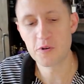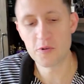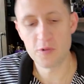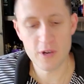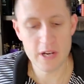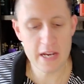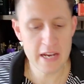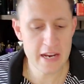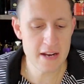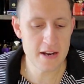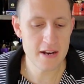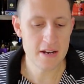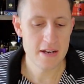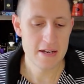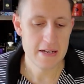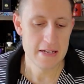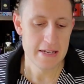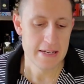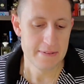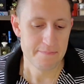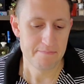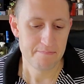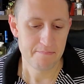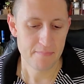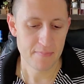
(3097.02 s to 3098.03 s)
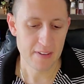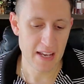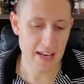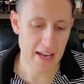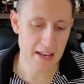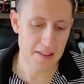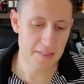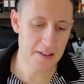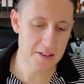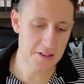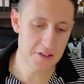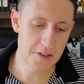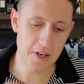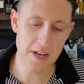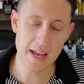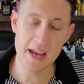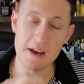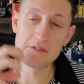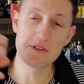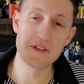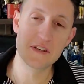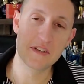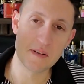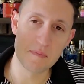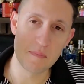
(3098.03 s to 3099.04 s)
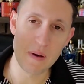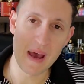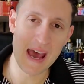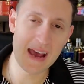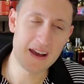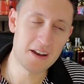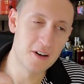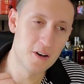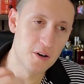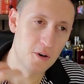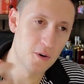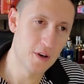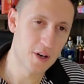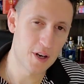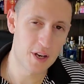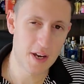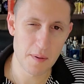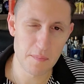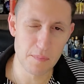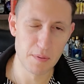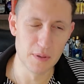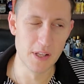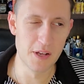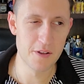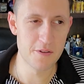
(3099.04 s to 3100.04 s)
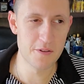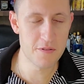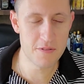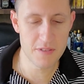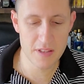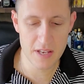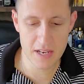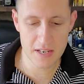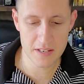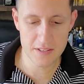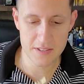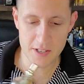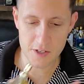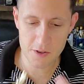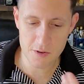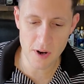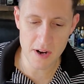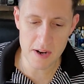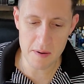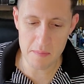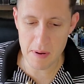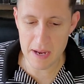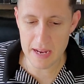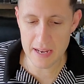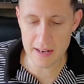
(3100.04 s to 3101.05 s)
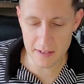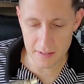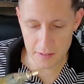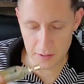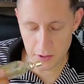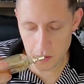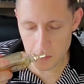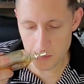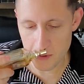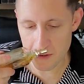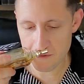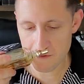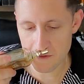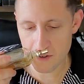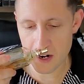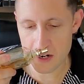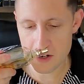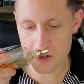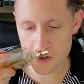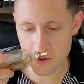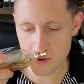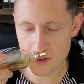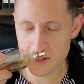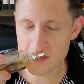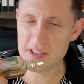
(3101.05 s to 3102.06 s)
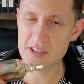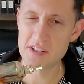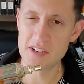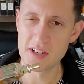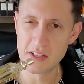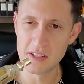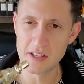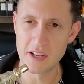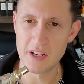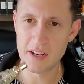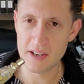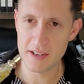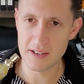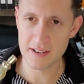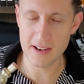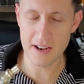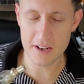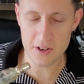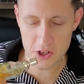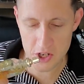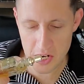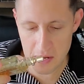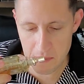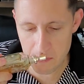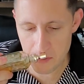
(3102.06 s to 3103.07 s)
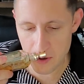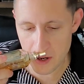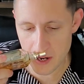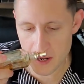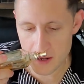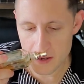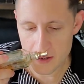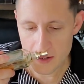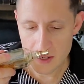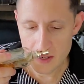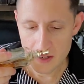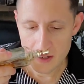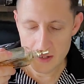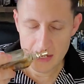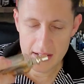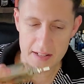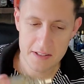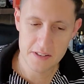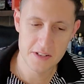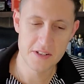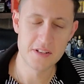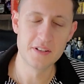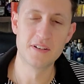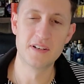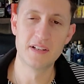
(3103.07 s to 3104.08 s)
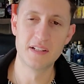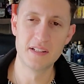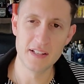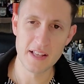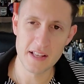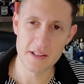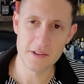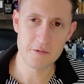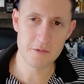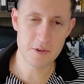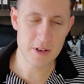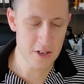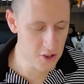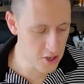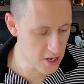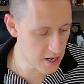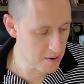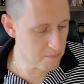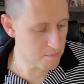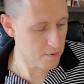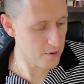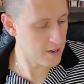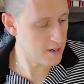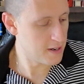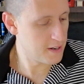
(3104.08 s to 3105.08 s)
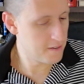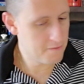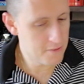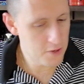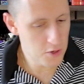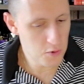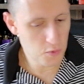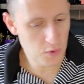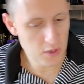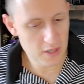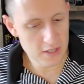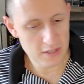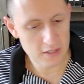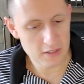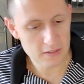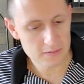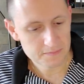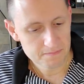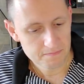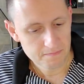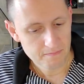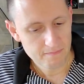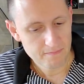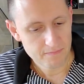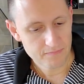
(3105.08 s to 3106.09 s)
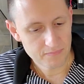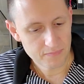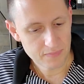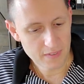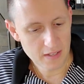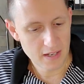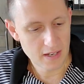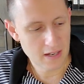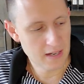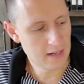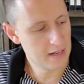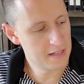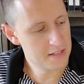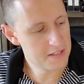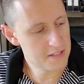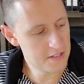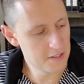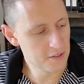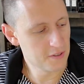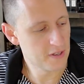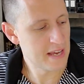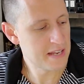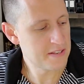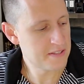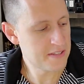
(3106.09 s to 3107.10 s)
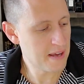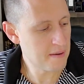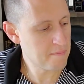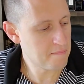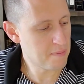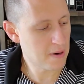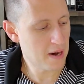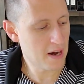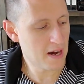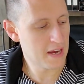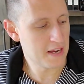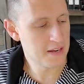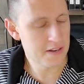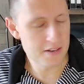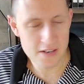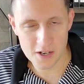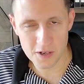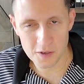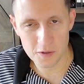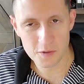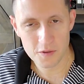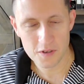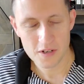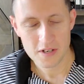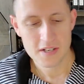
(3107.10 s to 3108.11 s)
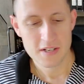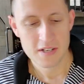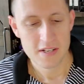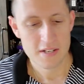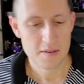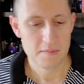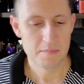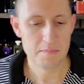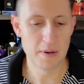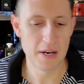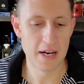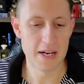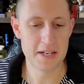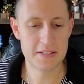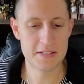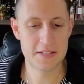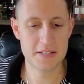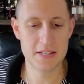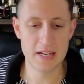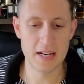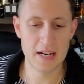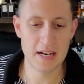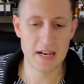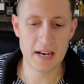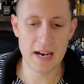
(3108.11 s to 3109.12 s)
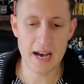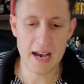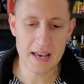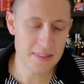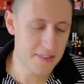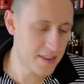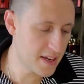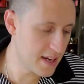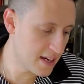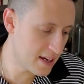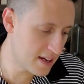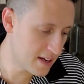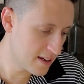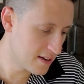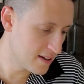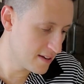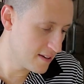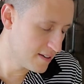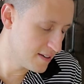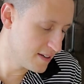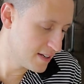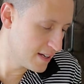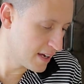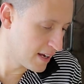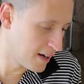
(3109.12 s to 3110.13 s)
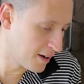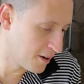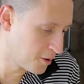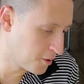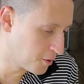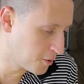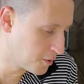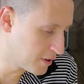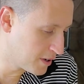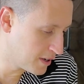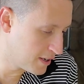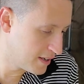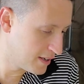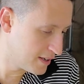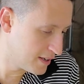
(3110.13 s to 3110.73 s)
Green and they took out the tobacco and a couple other things. They tried to make it a little bit fresher. It's still a, a chypre. It's still a leathery chypre, if you will. Uh, it still has that pine note, but uh, I think, you know,